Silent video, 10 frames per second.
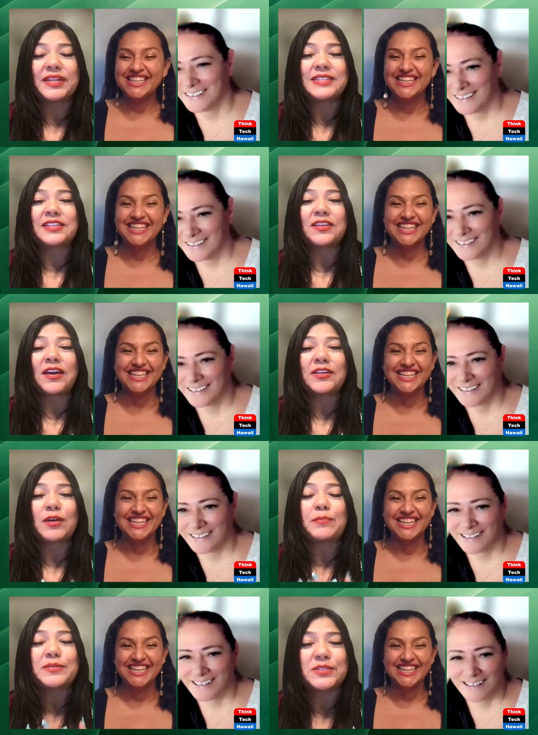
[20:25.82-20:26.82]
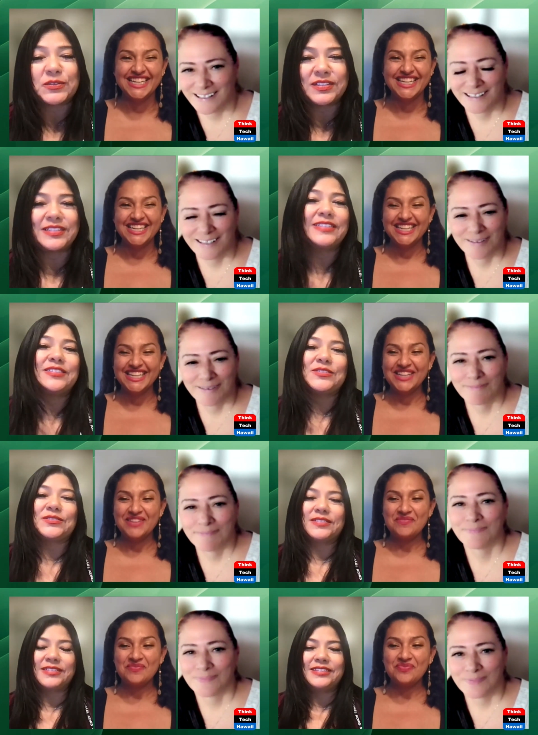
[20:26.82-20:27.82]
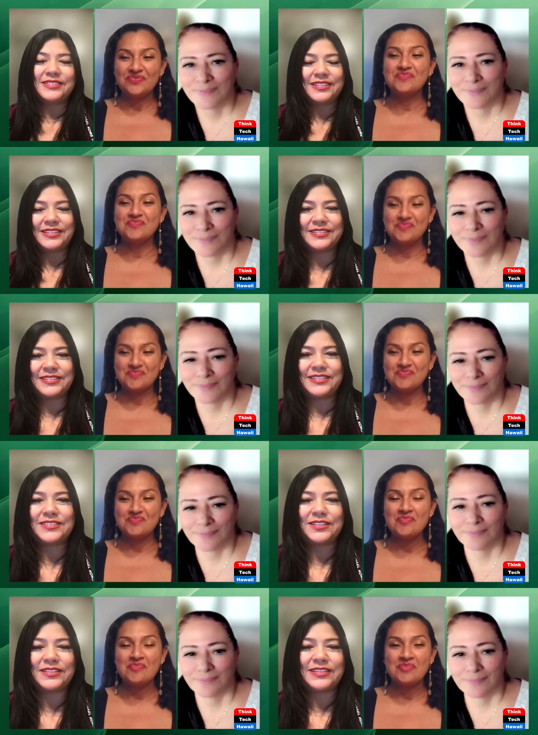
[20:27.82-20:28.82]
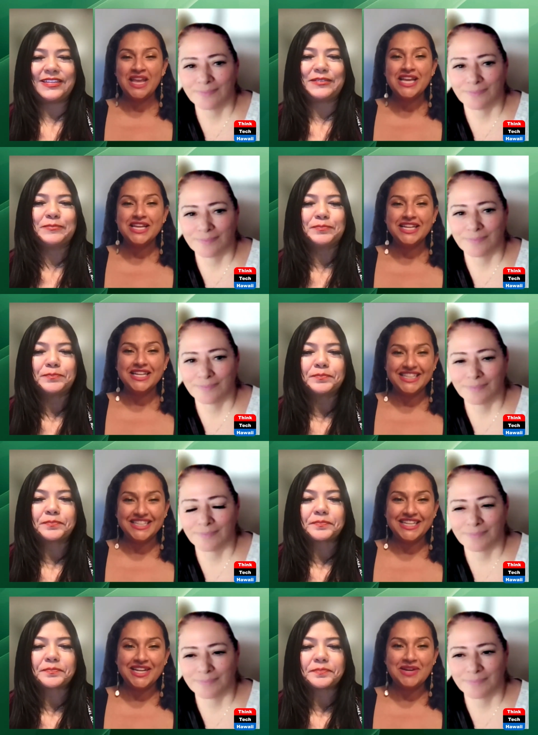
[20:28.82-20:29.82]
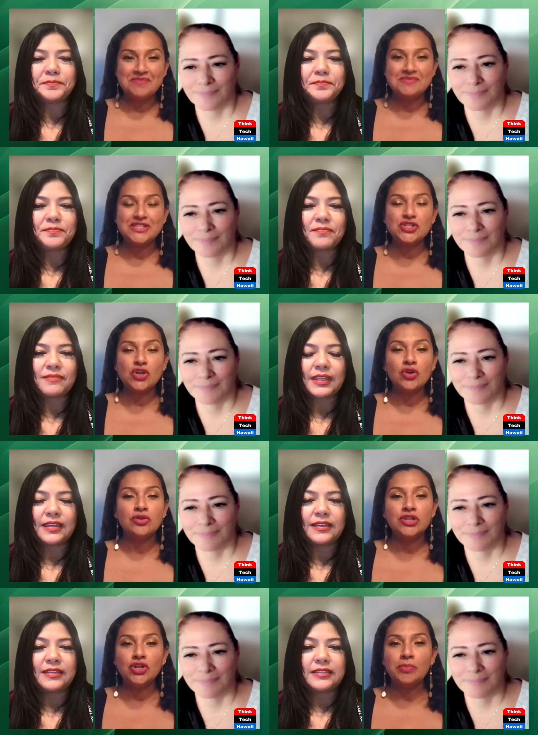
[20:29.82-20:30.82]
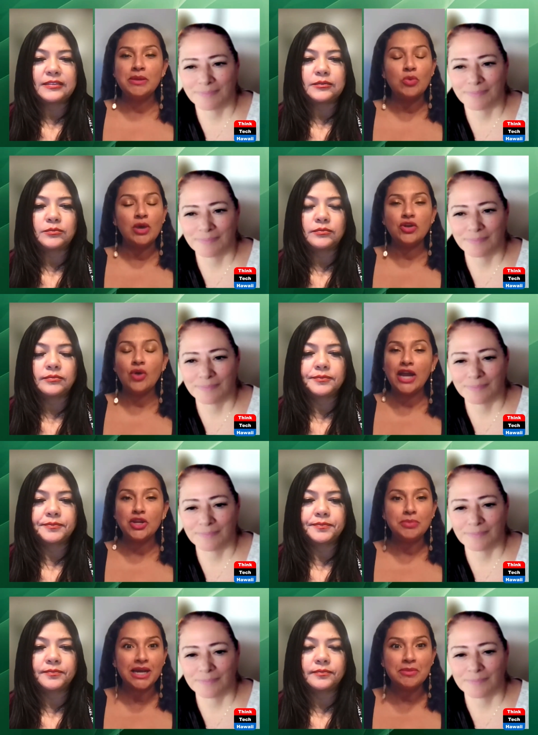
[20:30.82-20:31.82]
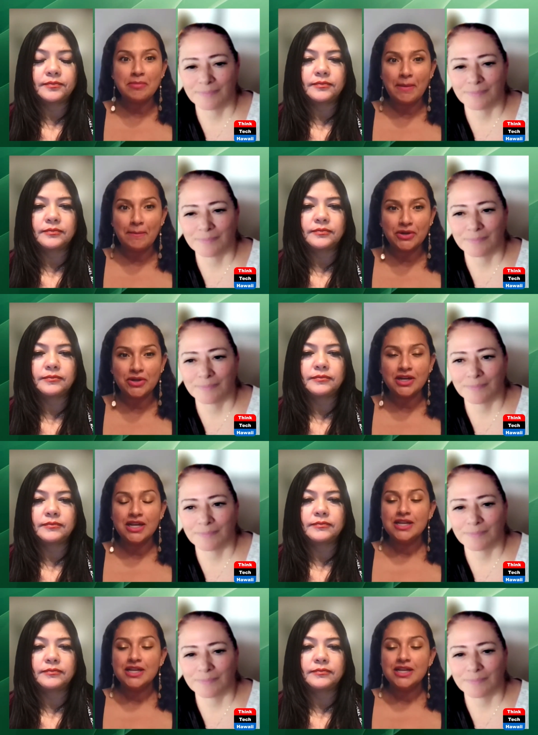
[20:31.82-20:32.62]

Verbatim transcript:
Speaker 1: but it's a lot of opportunity too.
Speaker 2: It's a good thing. Yeah. So, you know, people want to know, how do you become a member?